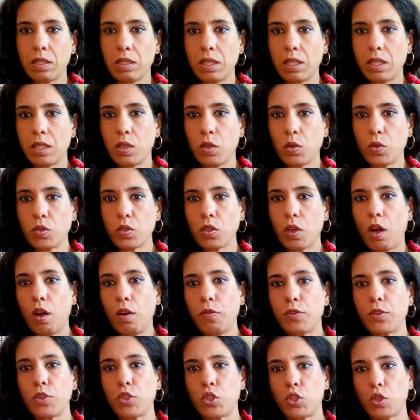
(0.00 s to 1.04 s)
It goes
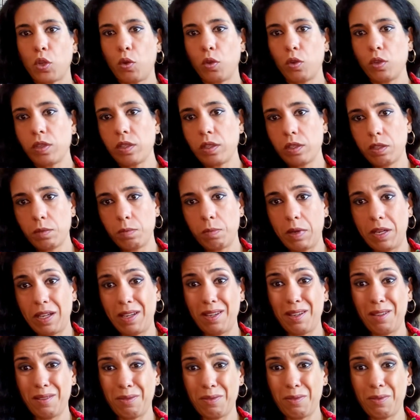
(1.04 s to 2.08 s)
off the shoulders
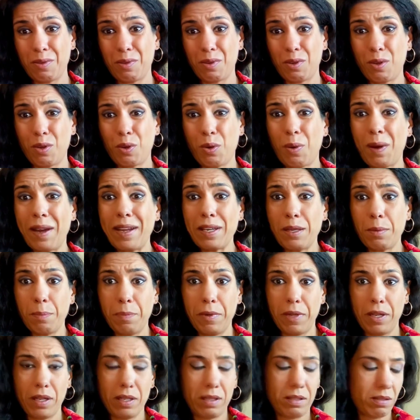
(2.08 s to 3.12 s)
by quite a
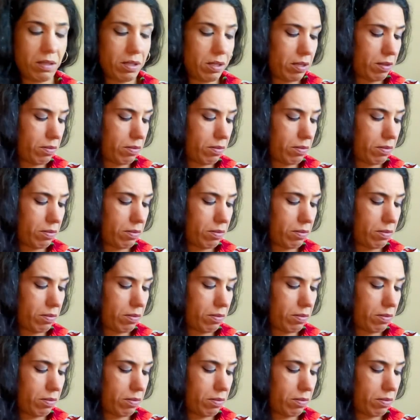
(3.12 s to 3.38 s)
bit.